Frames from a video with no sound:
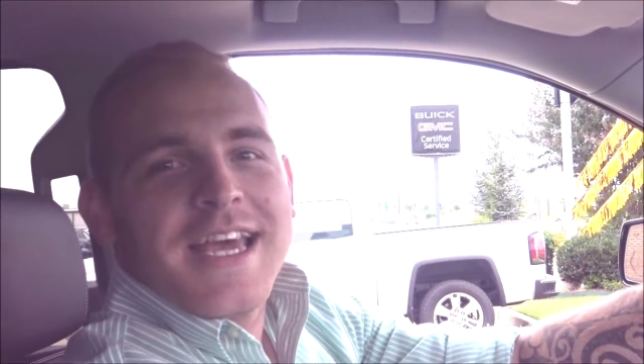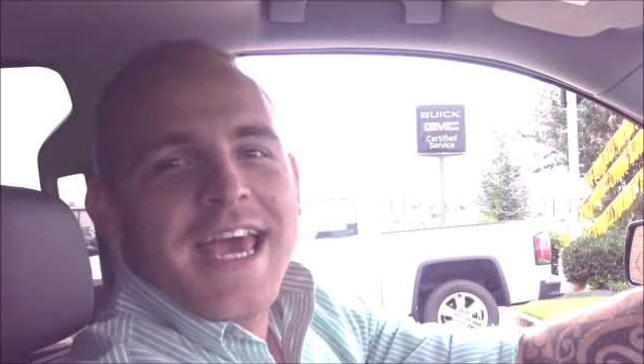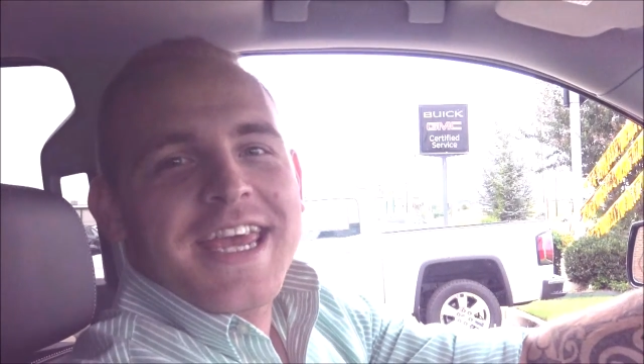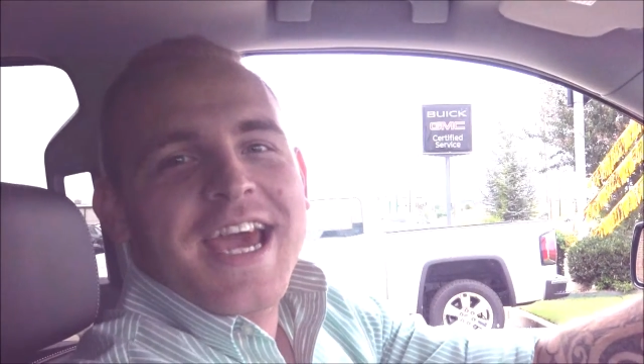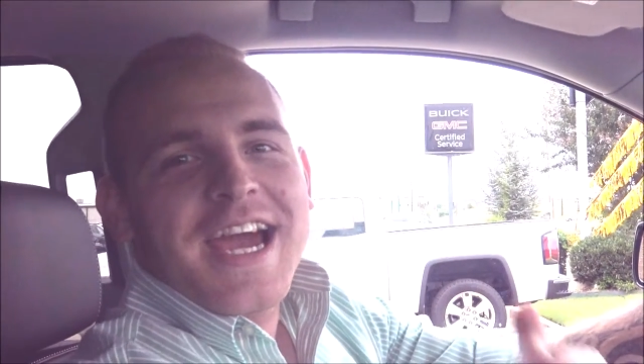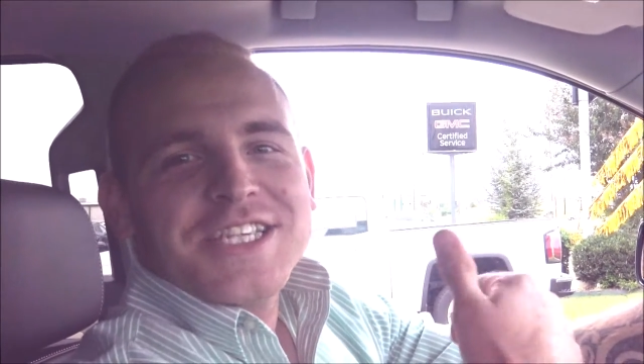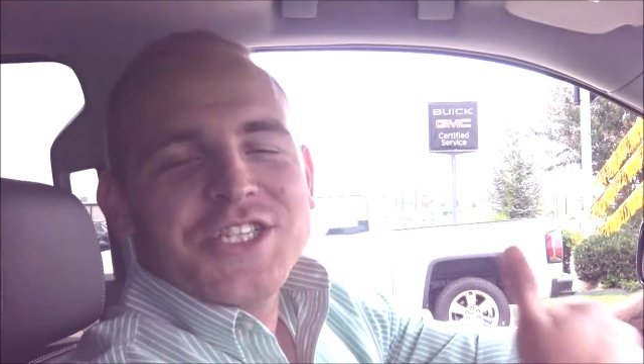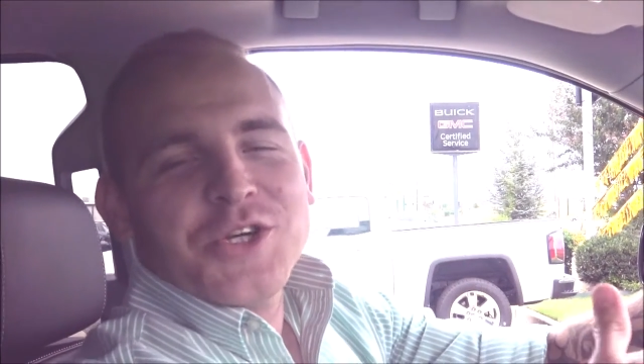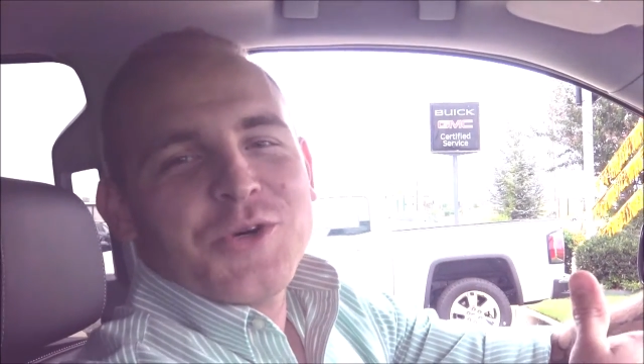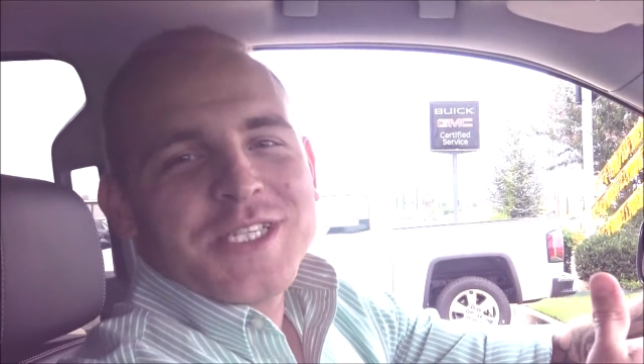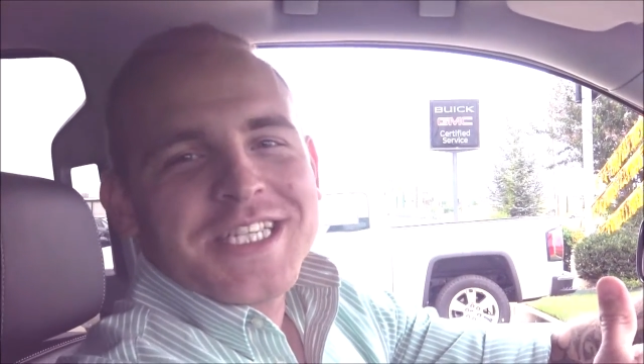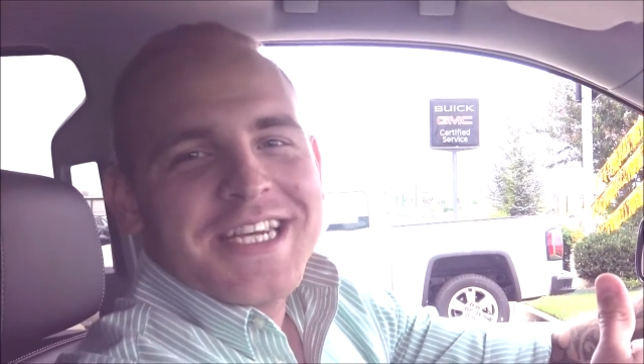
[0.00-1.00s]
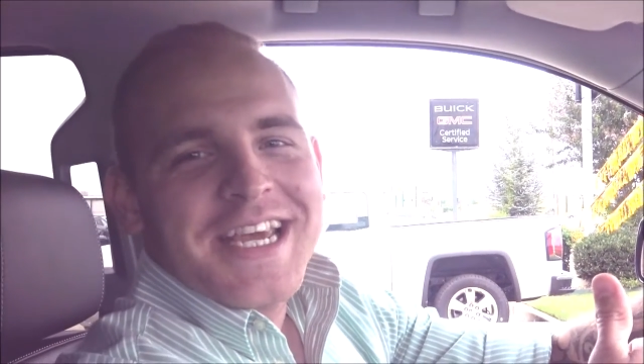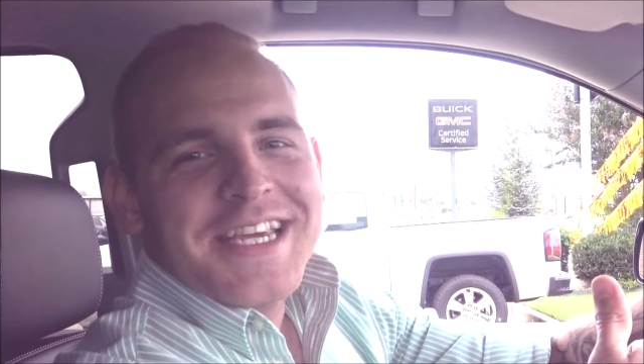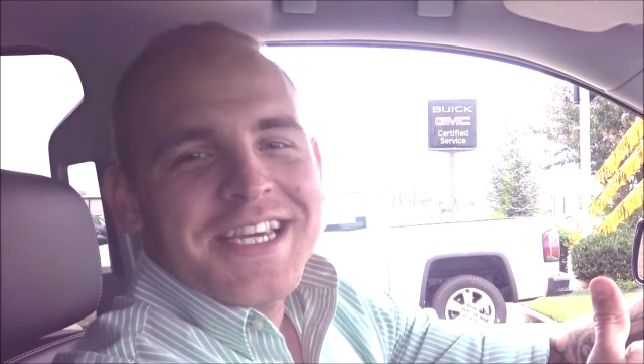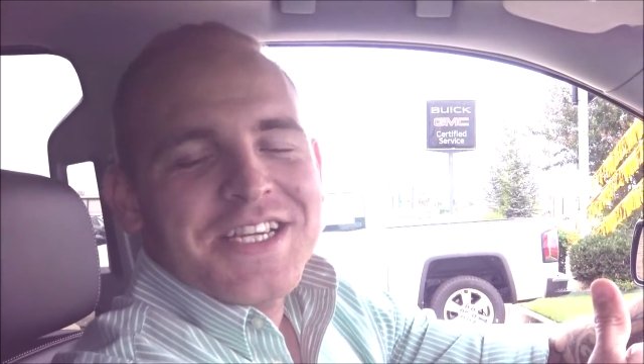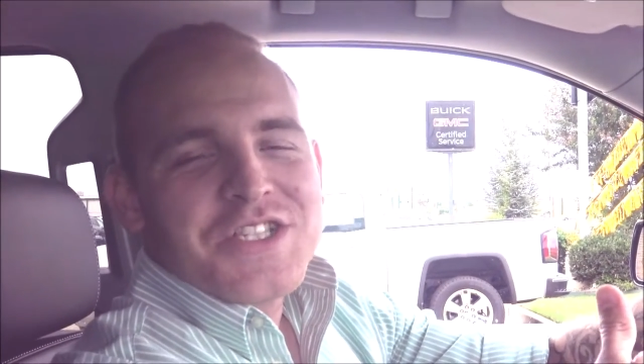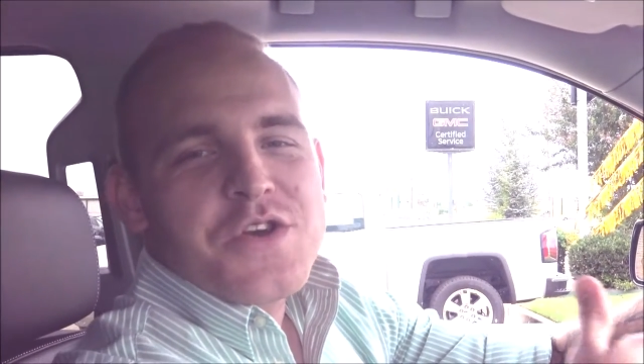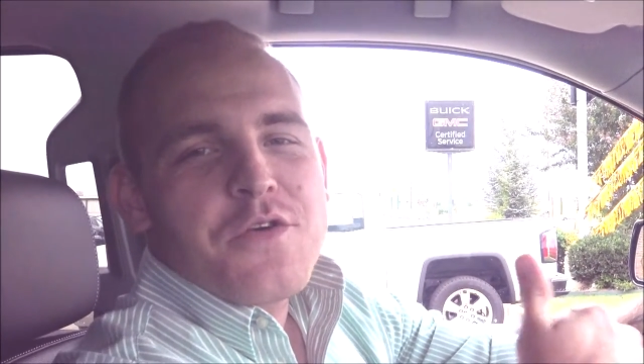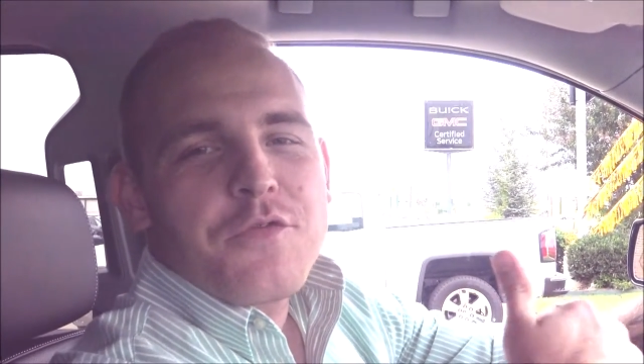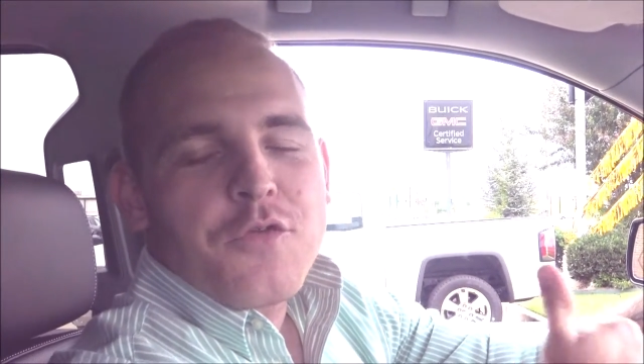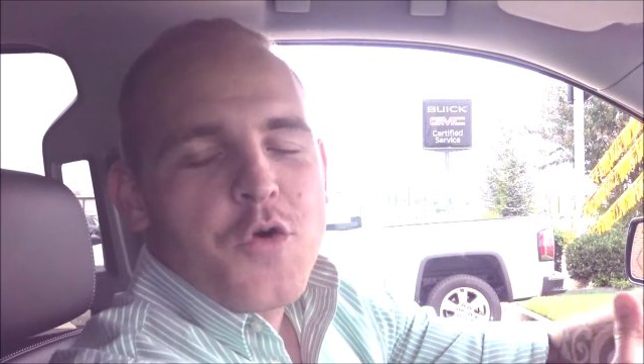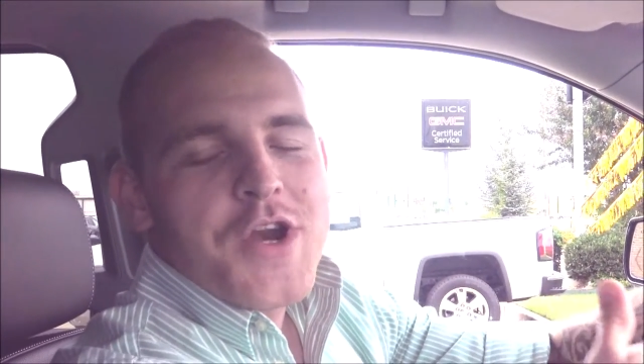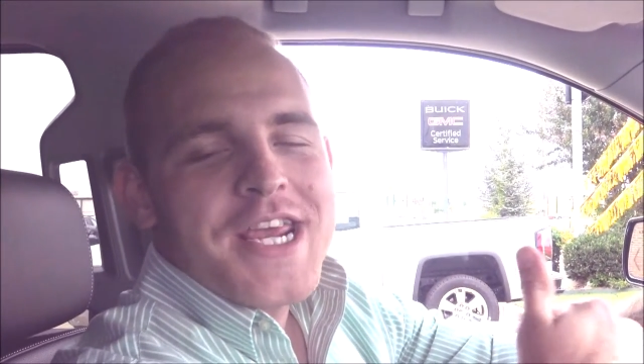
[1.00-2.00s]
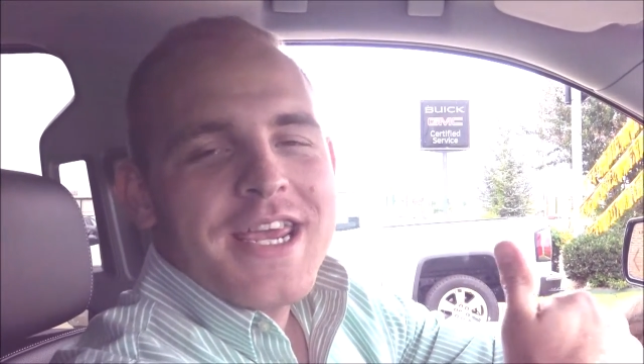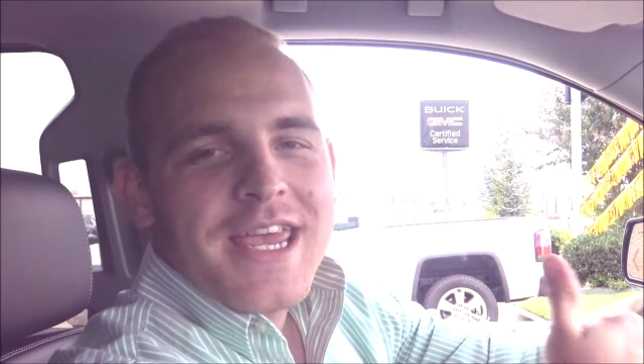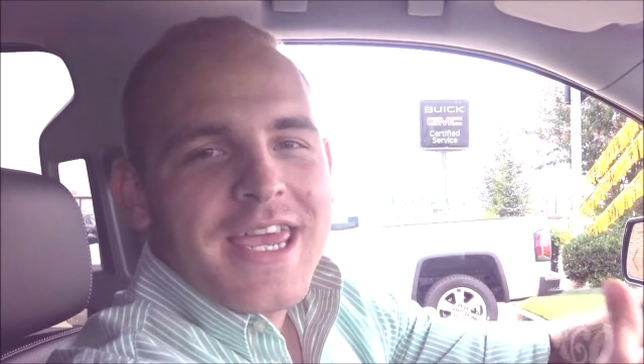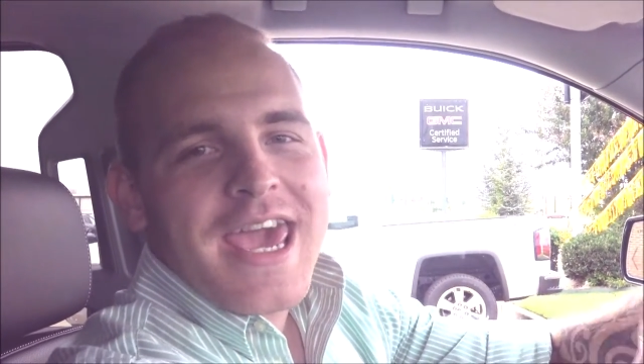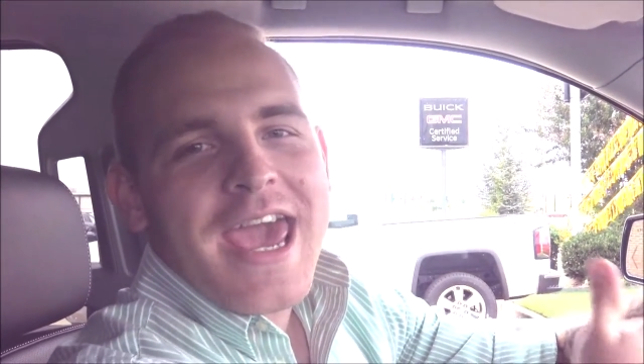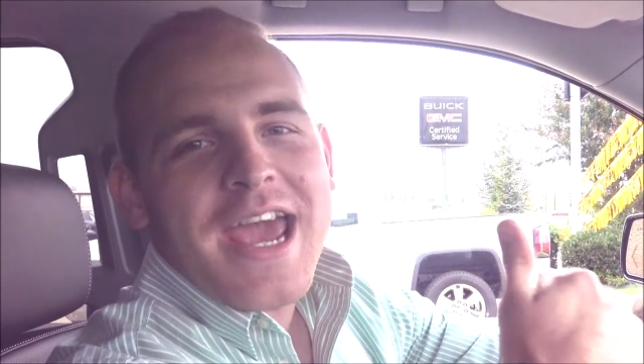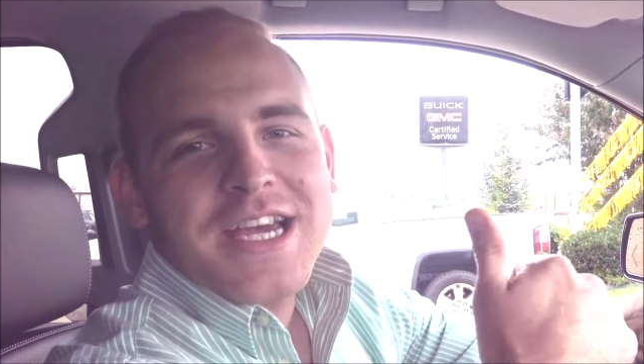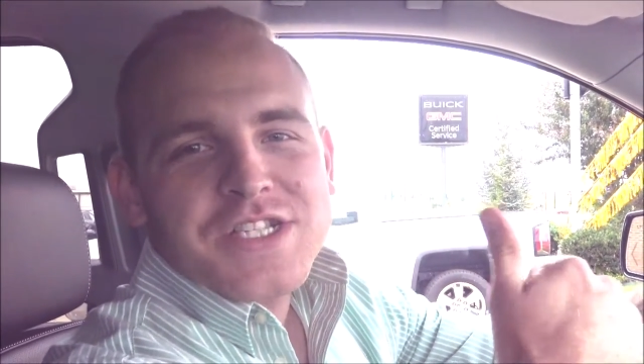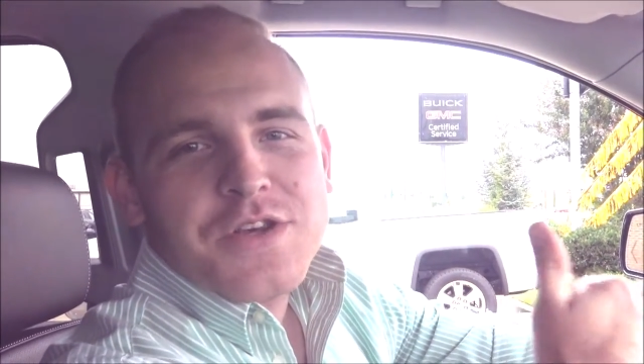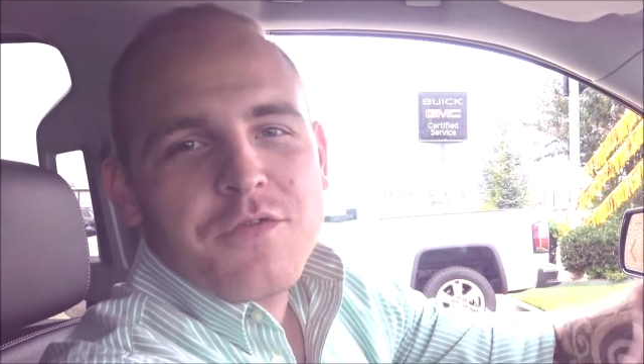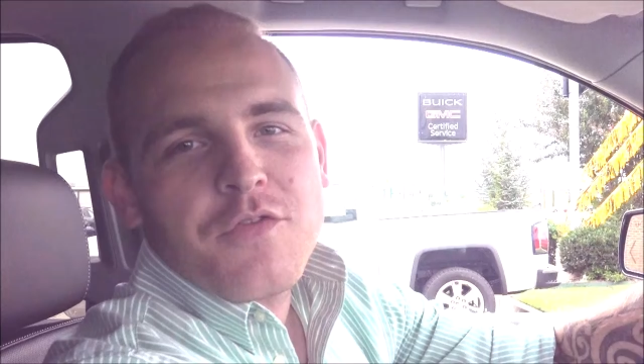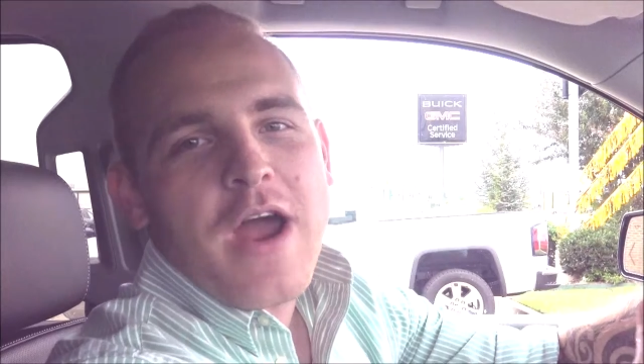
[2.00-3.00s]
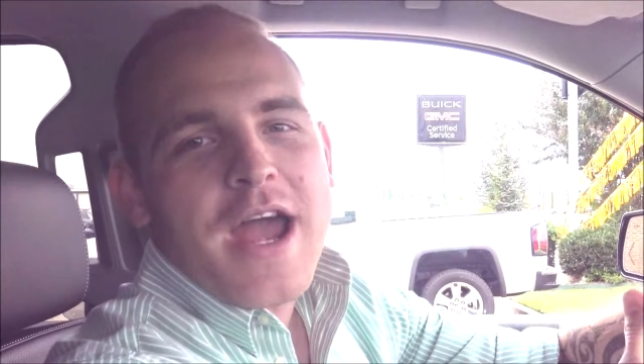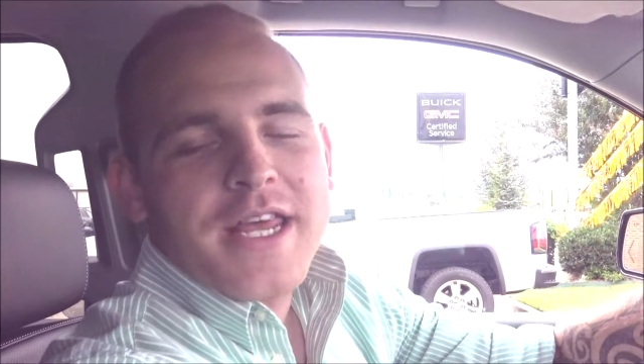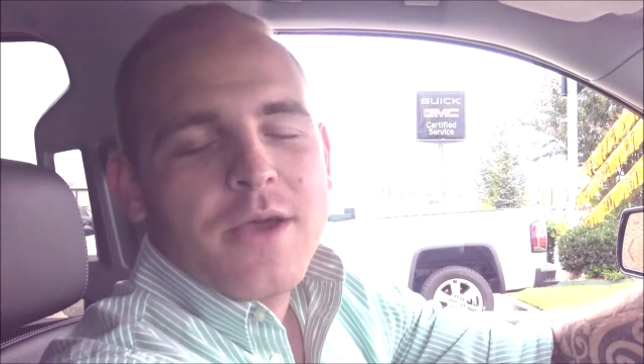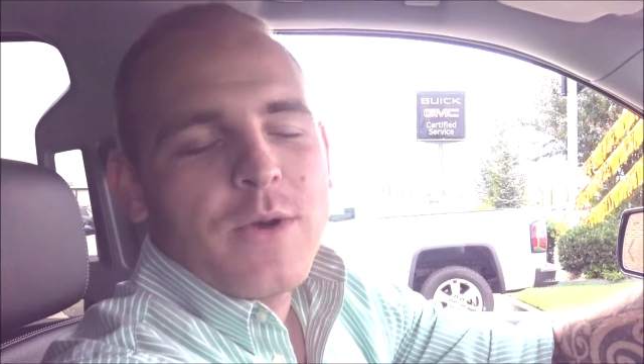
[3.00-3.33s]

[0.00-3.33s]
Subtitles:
Hey guys, you know what today is? Free Gas Friday.